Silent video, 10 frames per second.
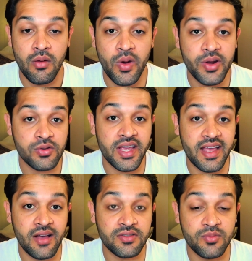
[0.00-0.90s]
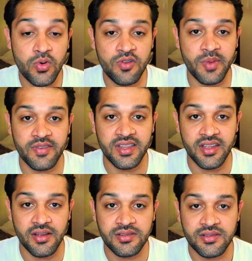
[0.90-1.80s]
why not check out some more of my
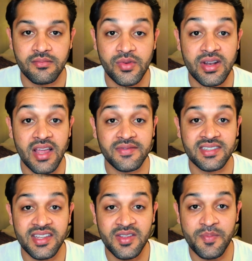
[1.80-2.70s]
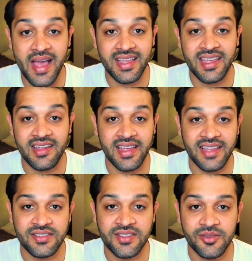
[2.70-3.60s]
videos? Would love to see you back here
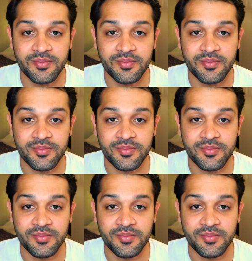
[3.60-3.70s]
again soon.